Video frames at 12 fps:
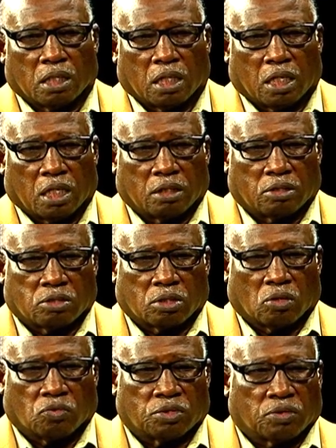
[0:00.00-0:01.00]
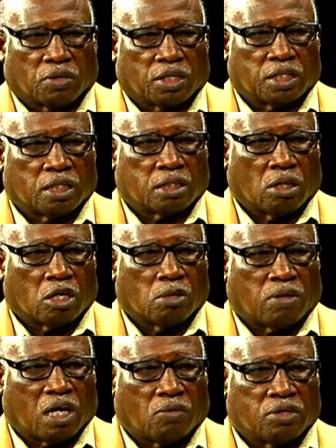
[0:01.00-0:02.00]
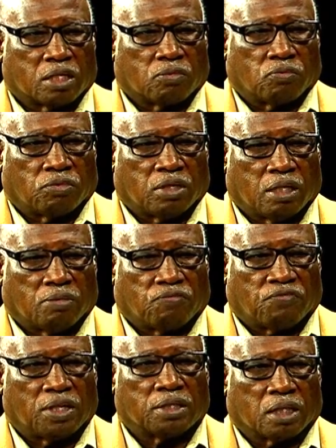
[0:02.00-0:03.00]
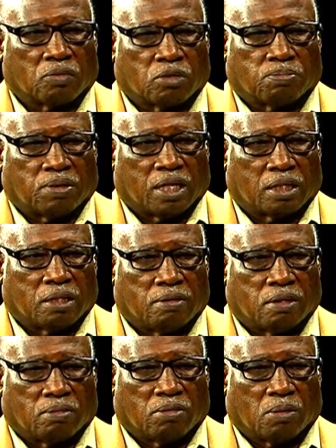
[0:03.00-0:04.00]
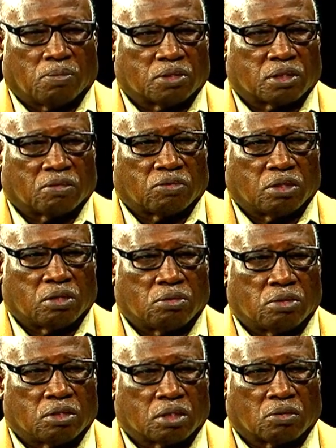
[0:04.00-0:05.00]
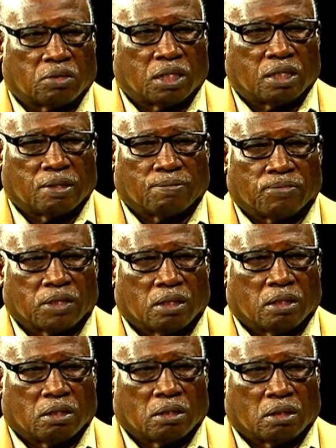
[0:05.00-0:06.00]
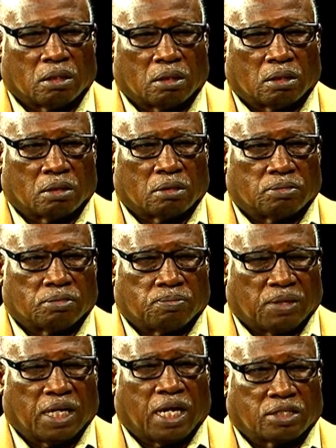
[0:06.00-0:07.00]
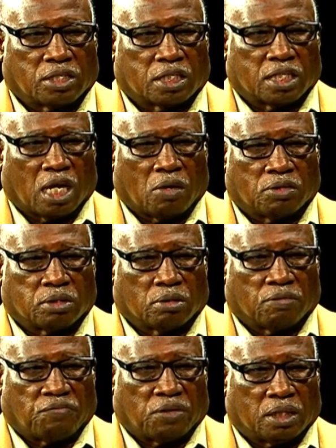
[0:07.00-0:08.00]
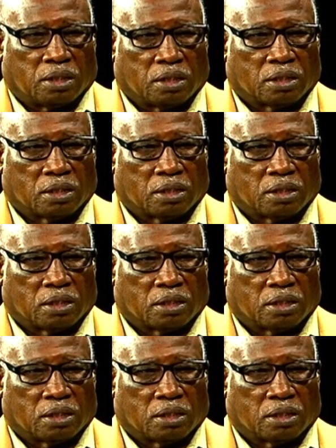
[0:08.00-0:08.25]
And so rather than talk about it, we funded it. We paid, the members of the unions agreed to pay 8 cents an hour into a fund.